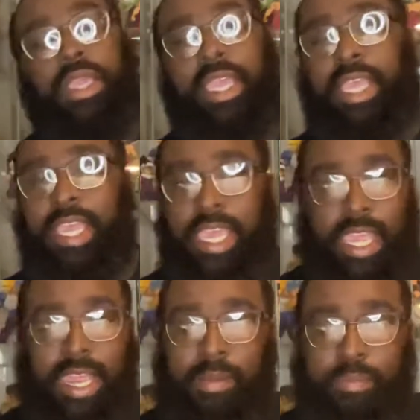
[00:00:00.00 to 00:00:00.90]

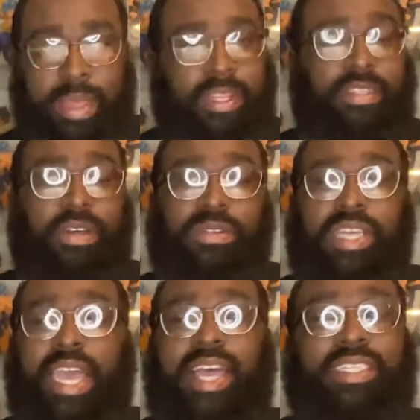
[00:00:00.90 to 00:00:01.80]
he beats those
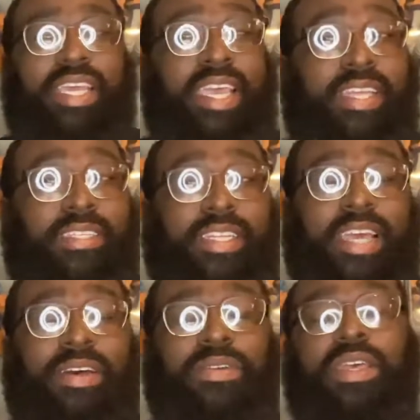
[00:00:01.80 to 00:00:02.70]
guys hands
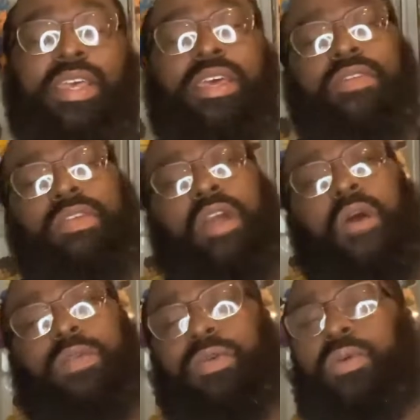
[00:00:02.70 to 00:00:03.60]
down. The
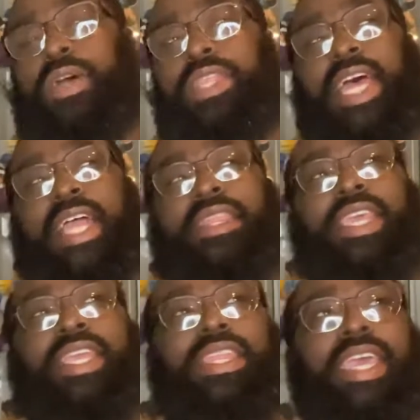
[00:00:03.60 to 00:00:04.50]
only one that I
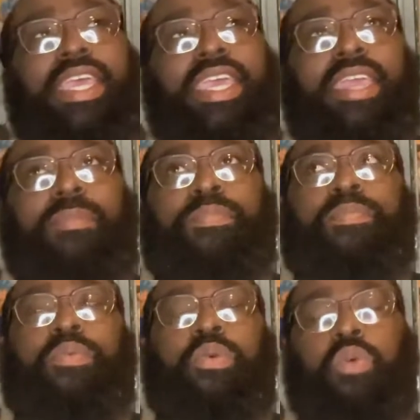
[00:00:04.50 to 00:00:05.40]
think that he
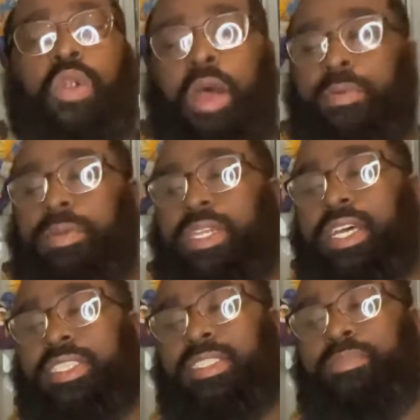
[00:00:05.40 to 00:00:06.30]
probably
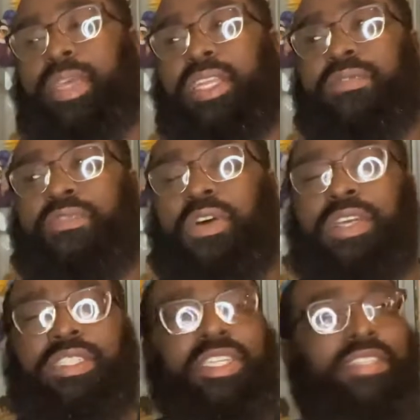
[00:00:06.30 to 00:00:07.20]
doesn't beat as far
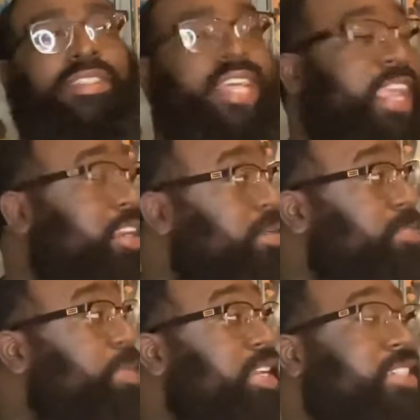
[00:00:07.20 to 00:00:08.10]
as just taking up
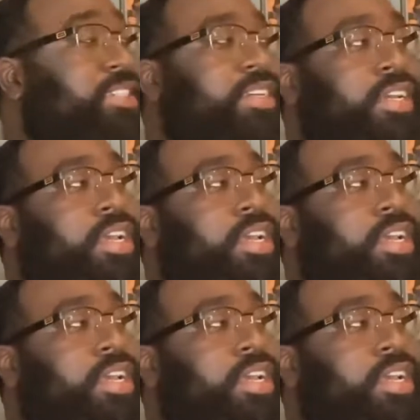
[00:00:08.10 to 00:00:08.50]
space